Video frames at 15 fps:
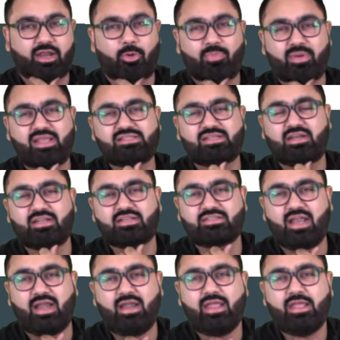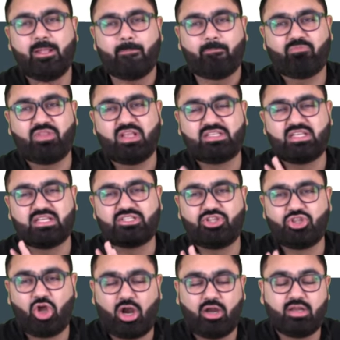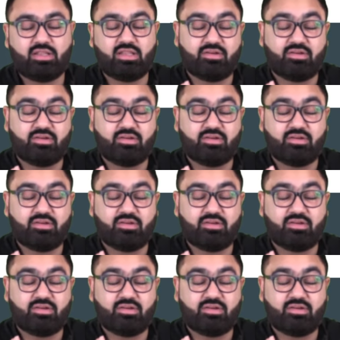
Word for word: Now, please understand, this is not